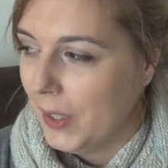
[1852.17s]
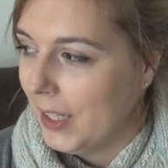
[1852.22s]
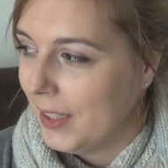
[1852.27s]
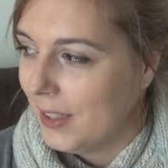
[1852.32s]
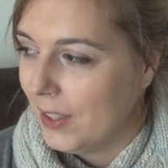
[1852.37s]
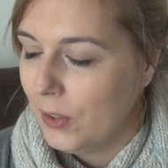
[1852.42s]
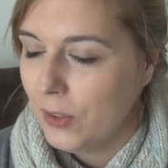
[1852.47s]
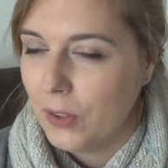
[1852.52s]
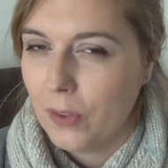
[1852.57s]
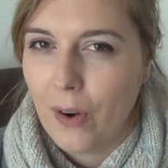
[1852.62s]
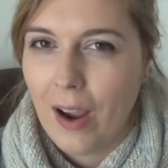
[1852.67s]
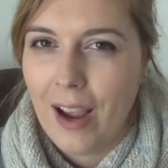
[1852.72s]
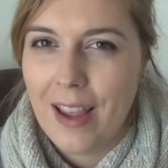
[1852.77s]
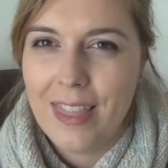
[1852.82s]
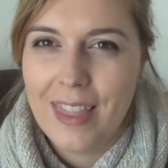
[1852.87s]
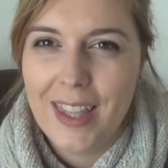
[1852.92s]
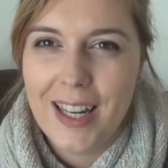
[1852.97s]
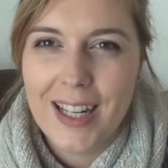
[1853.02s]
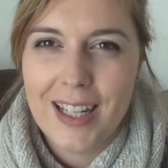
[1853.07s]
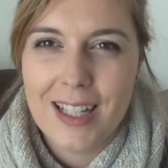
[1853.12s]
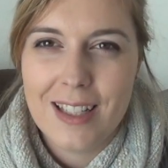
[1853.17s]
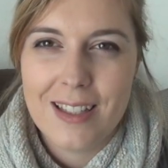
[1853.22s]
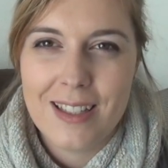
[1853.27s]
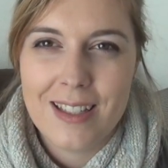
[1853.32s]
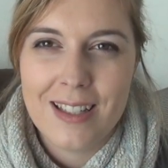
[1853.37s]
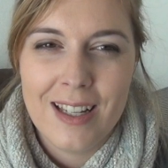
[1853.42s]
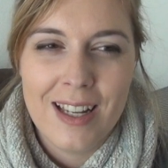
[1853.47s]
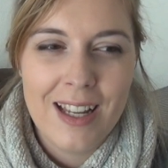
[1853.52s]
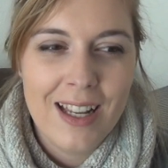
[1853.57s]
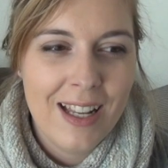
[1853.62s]
I don't know. I think
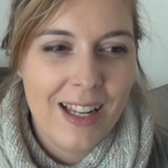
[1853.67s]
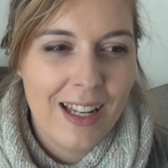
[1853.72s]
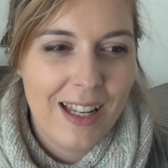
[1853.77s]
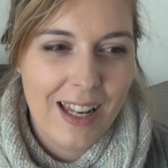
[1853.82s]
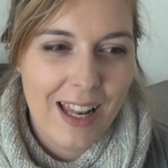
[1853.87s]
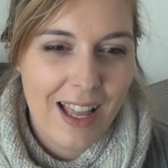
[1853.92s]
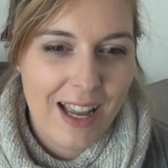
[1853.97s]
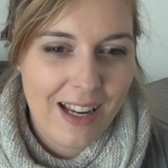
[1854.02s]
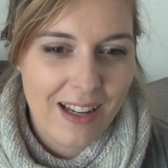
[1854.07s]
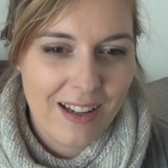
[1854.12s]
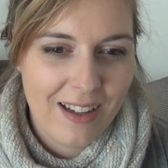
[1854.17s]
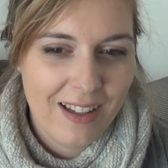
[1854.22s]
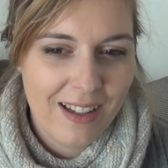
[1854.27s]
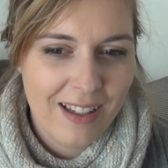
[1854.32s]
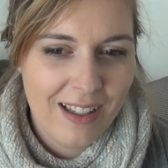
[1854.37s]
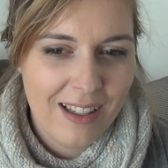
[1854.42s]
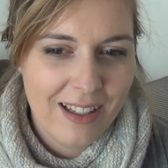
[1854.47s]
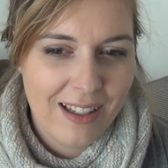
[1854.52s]
it's like